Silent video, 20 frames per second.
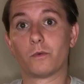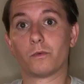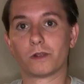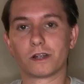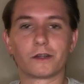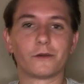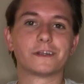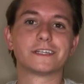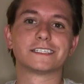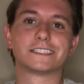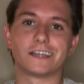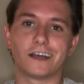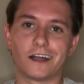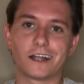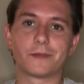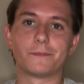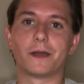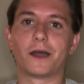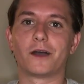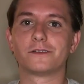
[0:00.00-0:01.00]
We're going to talk
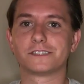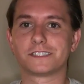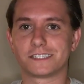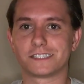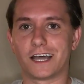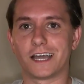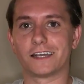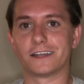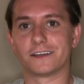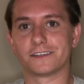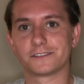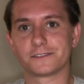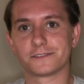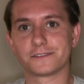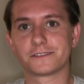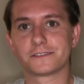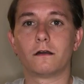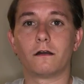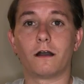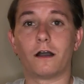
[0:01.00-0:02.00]
about side
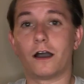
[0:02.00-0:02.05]
hustles.